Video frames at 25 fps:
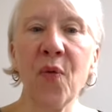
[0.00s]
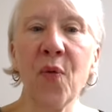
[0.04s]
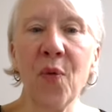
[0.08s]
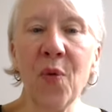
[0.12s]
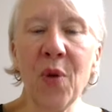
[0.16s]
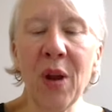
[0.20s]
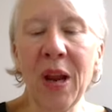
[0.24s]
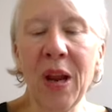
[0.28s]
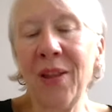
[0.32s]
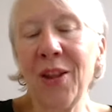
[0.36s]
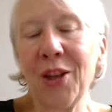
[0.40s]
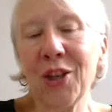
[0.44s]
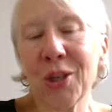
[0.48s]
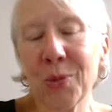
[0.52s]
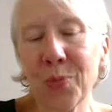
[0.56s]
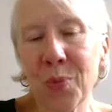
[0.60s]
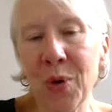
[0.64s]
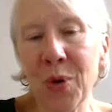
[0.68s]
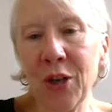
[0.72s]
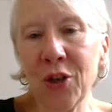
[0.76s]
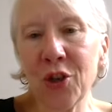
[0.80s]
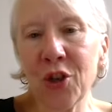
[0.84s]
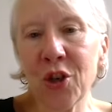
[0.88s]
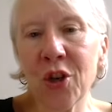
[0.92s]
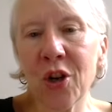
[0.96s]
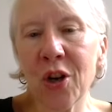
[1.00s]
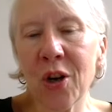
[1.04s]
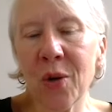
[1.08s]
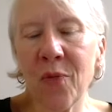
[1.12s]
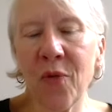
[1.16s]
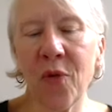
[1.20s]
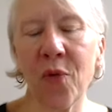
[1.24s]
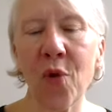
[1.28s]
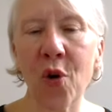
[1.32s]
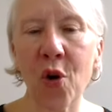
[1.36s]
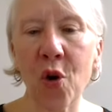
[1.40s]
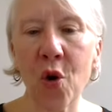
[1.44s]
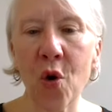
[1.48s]
in the spring term
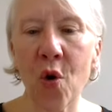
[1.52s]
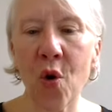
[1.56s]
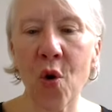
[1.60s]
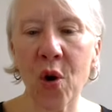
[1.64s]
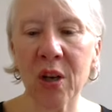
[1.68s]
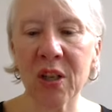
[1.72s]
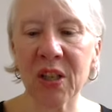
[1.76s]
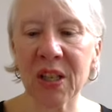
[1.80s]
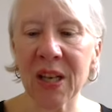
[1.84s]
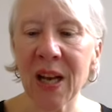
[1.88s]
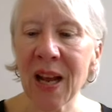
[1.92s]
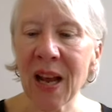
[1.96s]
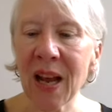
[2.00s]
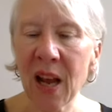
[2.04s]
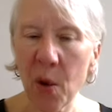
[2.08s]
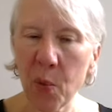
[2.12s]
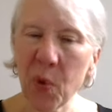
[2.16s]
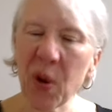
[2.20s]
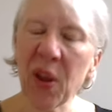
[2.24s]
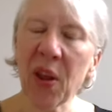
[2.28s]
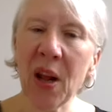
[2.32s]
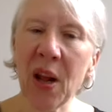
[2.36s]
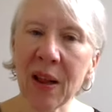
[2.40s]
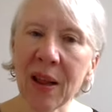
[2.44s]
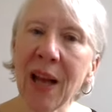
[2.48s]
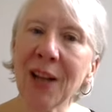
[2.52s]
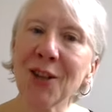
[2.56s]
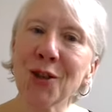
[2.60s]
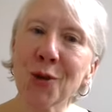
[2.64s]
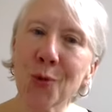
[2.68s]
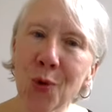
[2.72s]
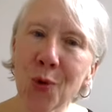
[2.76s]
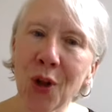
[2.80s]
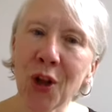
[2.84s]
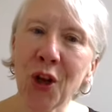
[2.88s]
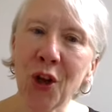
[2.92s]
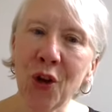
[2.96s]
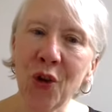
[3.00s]
for a course, We think that's
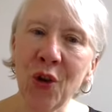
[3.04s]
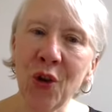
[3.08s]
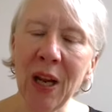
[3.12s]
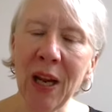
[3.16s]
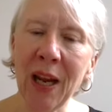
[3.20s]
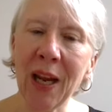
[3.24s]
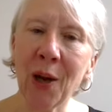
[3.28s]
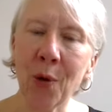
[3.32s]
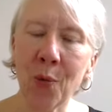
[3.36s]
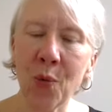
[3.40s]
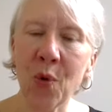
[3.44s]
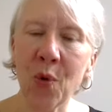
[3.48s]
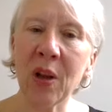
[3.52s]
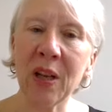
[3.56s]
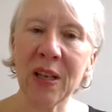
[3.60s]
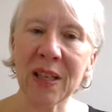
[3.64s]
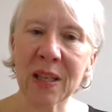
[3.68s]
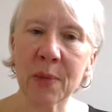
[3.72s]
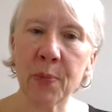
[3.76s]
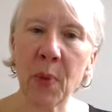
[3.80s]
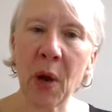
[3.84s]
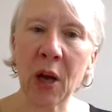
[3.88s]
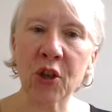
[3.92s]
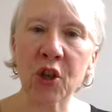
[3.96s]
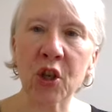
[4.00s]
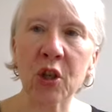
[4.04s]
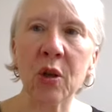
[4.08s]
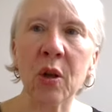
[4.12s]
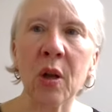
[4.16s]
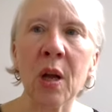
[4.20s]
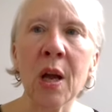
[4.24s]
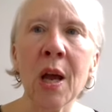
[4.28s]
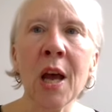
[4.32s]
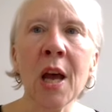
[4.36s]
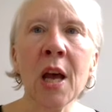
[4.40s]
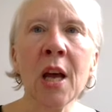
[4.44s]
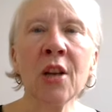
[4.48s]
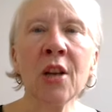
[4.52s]
really unique and really special.
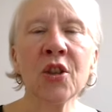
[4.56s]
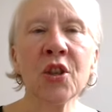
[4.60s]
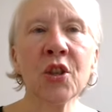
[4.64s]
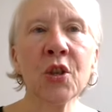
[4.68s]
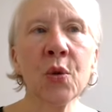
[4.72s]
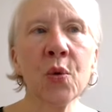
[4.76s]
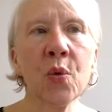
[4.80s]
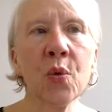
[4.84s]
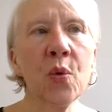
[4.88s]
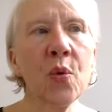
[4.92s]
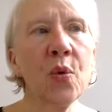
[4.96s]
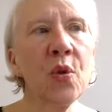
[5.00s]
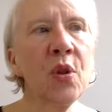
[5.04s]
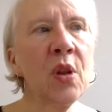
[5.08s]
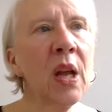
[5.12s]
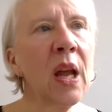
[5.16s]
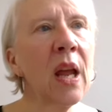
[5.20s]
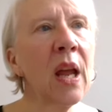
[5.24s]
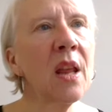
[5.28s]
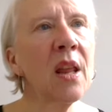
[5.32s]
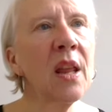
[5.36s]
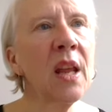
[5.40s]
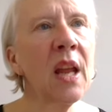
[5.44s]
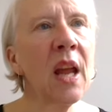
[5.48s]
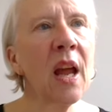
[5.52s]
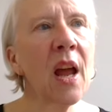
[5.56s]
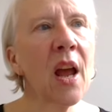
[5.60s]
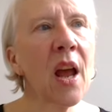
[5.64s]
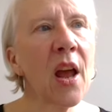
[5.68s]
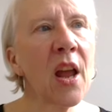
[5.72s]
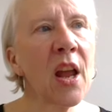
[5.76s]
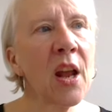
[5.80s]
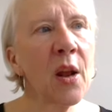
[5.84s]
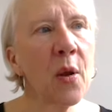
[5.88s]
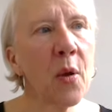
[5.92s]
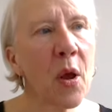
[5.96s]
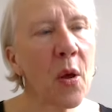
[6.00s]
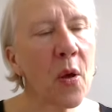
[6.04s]
So
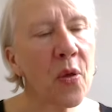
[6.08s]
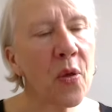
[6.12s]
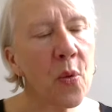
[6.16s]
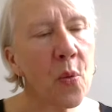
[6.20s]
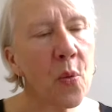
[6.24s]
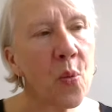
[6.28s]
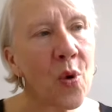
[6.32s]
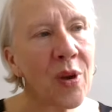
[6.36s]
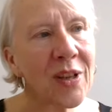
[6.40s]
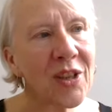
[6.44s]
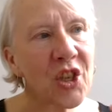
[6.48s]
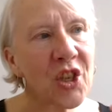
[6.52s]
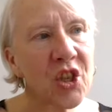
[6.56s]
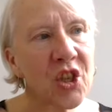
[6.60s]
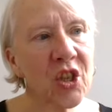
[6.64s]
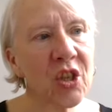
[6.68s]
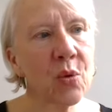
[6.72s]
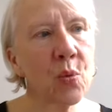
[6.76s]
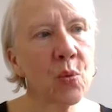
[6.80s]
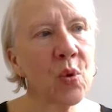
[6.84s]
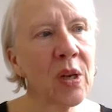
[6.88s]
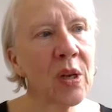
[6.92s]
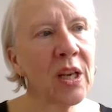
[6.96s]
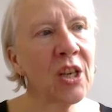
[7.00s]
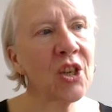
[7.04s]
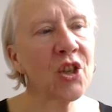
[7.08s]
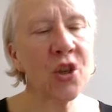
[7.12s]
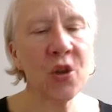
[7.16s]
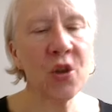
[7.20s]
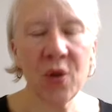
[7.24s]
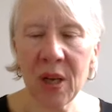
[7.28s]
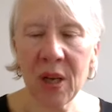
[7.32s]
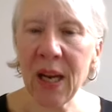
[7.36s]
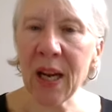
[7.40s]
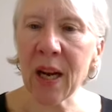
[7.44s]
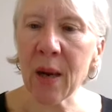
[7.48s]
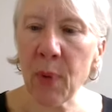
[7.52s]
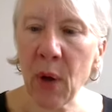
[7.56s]
what is
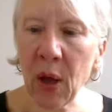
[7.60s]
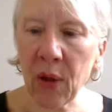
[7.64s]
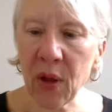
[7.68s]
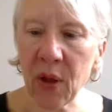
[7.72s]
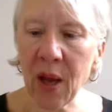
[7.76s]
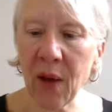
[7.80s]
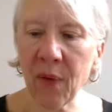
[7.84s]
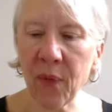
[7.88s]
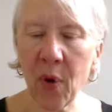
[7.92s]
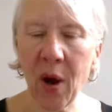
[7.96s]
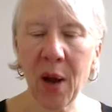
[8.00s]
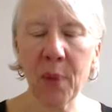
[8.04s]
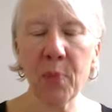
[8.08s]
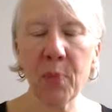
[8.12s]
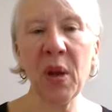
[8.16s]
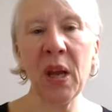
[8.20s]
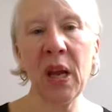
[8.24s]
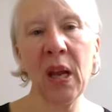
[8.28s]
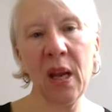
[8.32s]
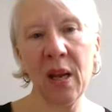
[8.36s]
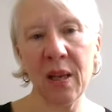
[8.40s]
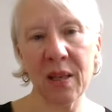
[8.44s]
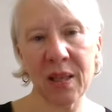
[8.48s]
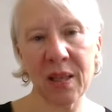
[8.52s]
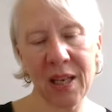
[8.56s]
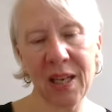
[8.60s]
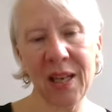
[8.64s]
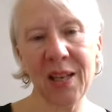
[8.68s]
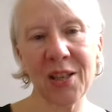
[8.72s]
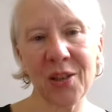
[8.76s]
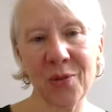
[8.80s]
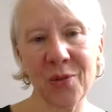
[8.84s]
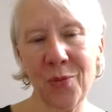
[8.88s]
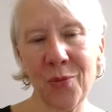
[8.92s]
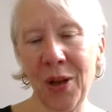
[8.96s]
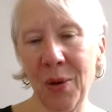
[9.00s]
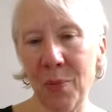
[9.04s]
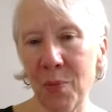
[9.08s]
unique about the FYP is
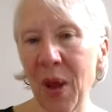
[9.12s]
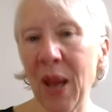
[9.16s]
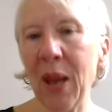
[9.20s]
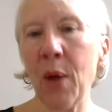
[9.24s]
in many